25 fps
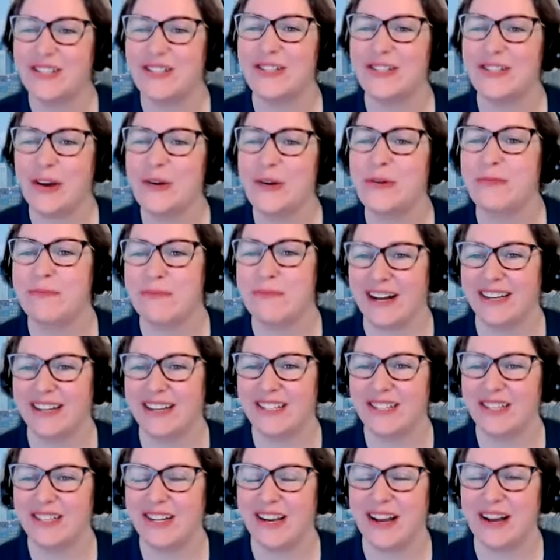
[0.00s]
so
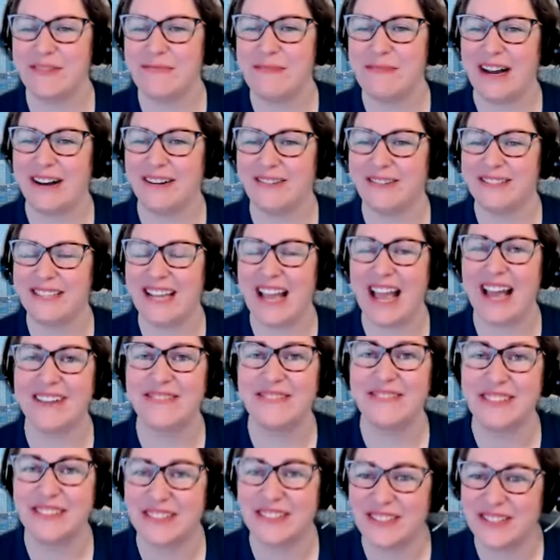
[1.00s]
much about
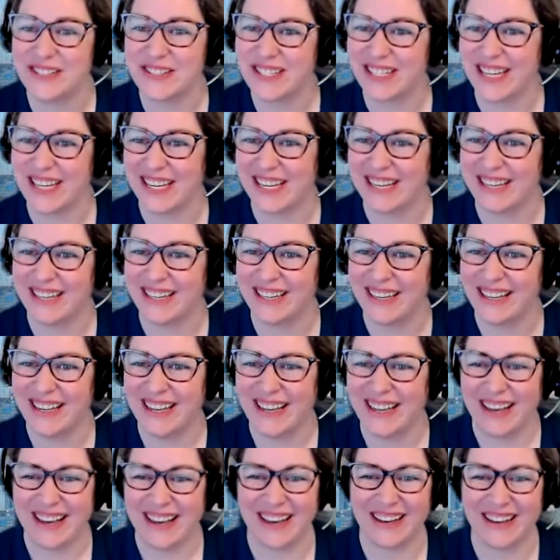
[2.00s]
evolution,
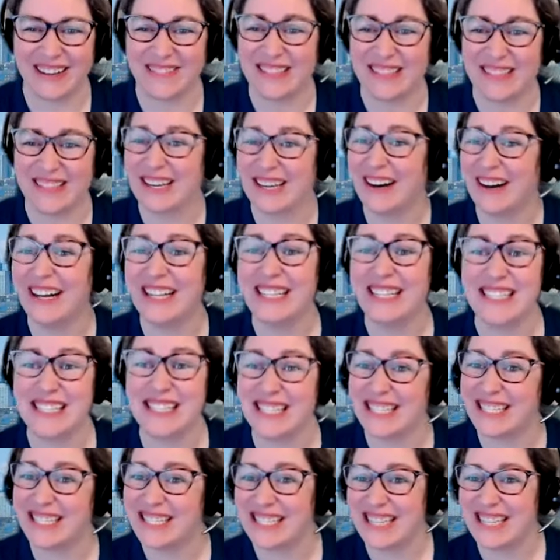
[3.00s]
the
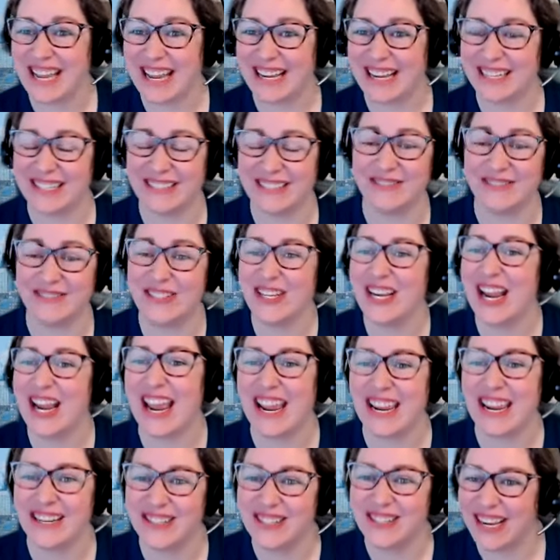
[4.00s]
constant state of
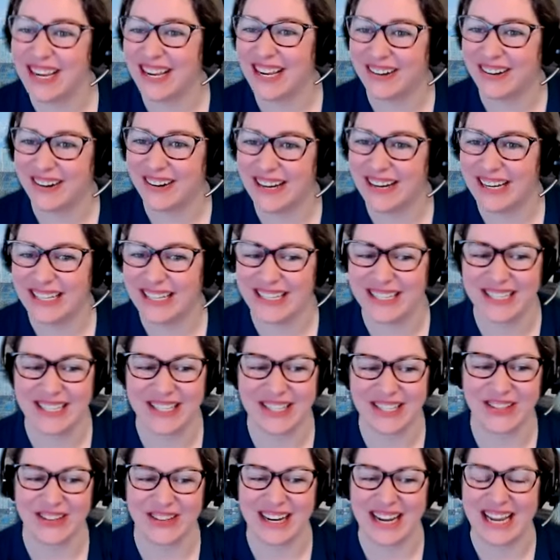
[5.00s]
change in our
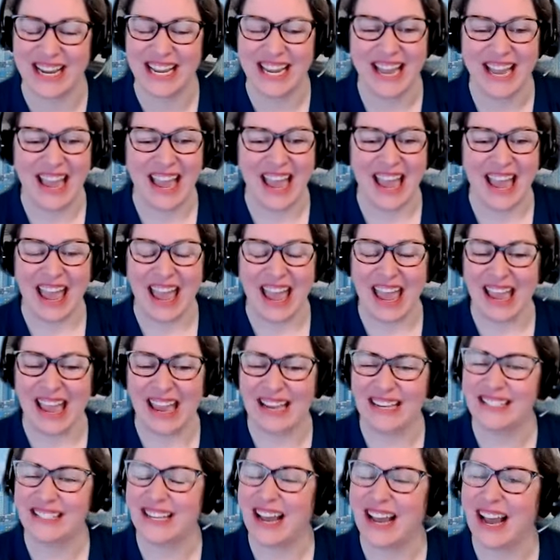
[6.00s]
industry.
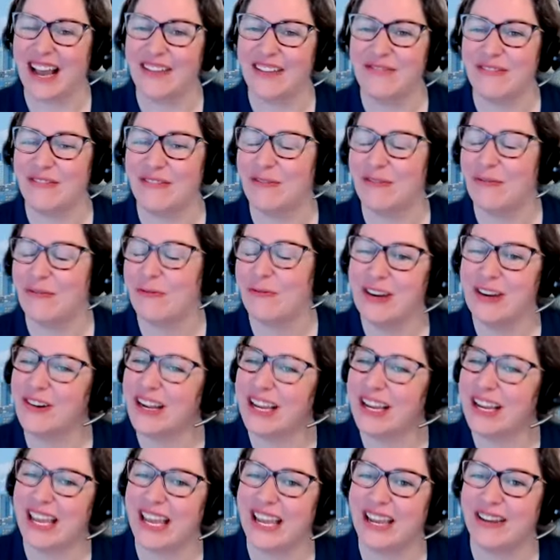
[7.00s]
And I'm
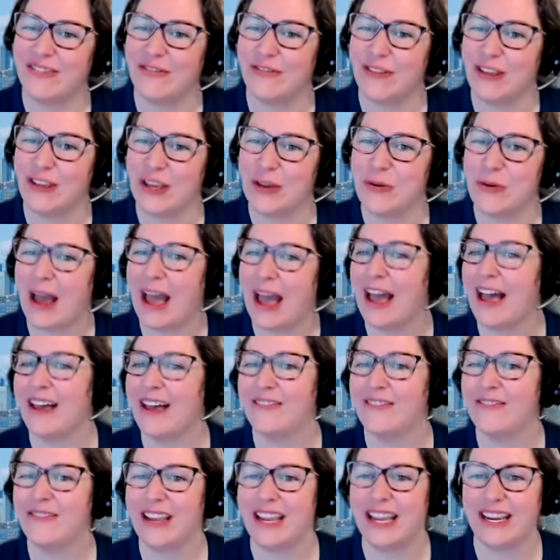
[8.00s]
wondering if you
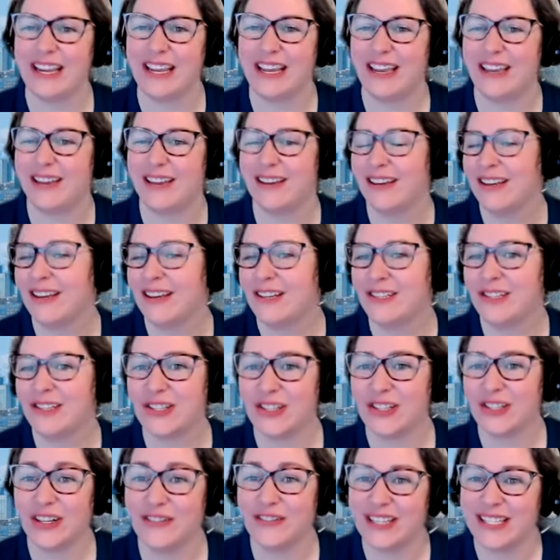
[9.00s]
have any
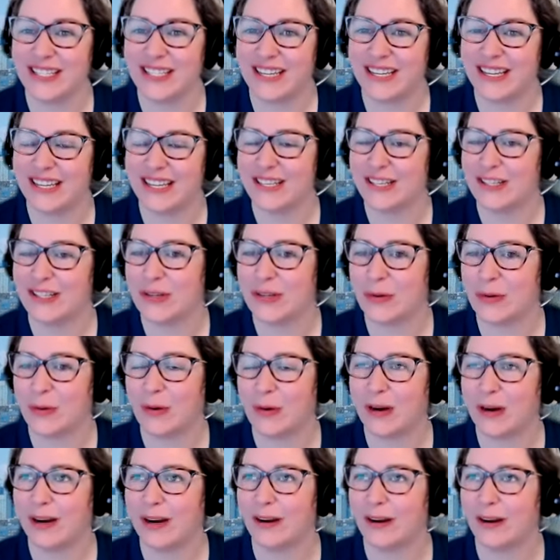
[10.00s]
services
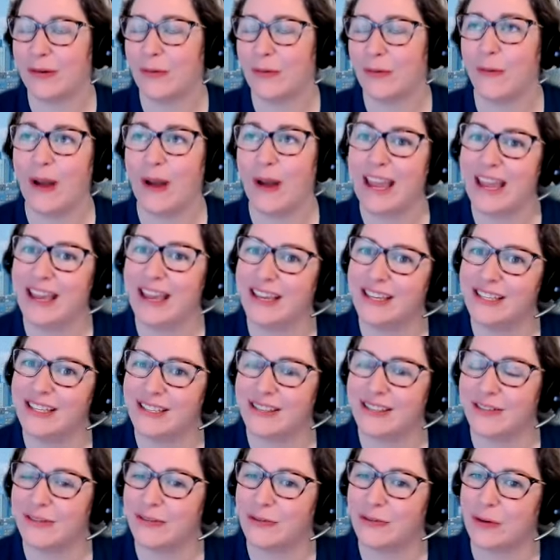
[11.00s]
or
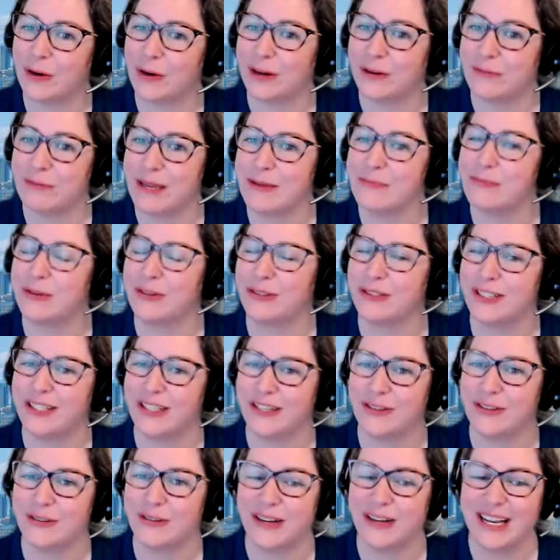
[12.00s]
ways for people
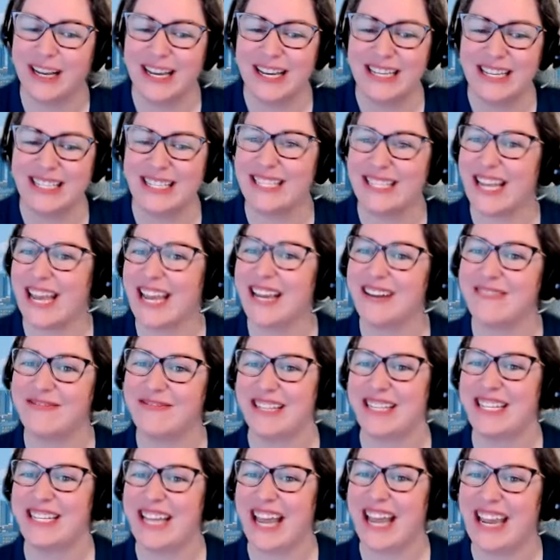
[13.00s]
to stay up
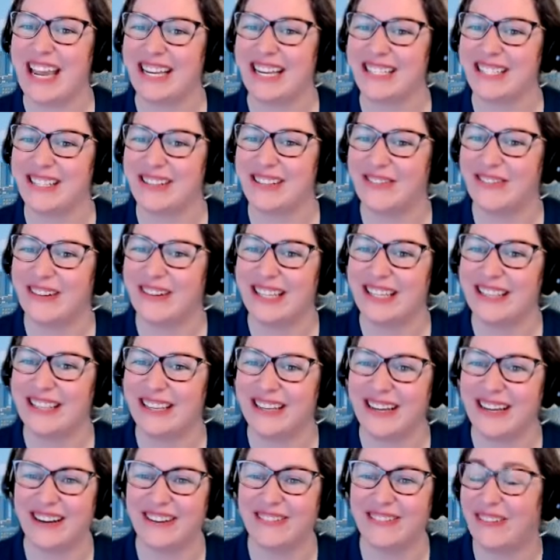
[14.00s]
to date with
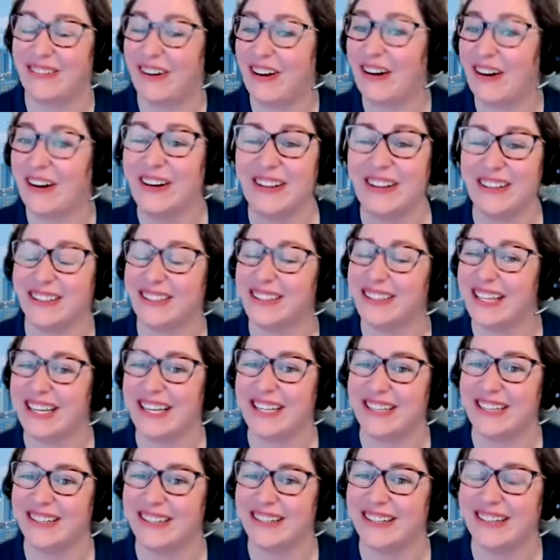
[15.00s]
all
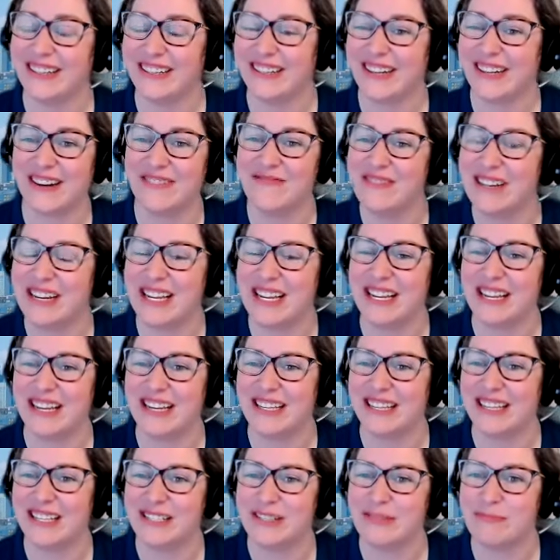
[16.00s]
that your company
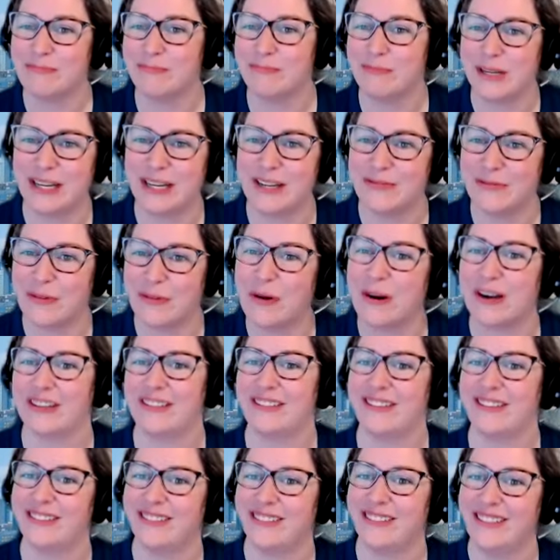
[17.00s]
is putting
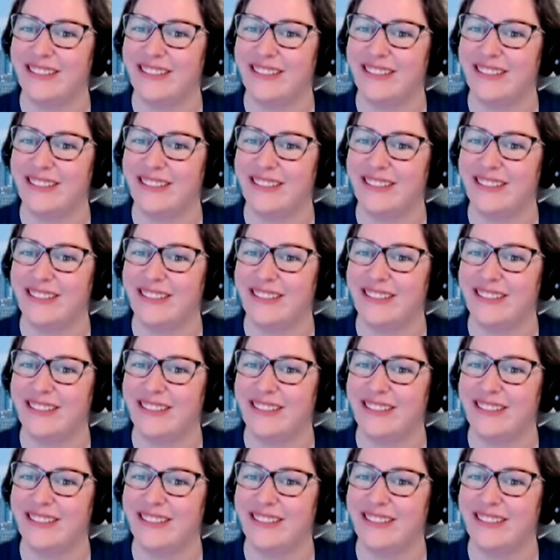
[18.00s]
forth.